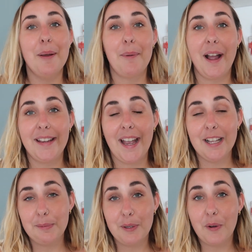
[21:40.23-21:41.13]
but I
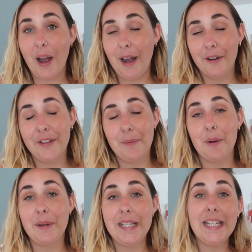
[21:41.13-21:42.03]
guess we got out of it
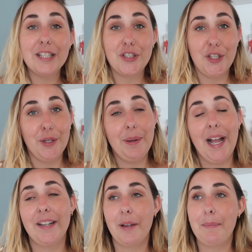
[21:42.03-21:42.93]
what we needed to. We
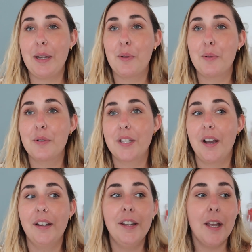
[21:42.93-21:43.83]
had our medical done,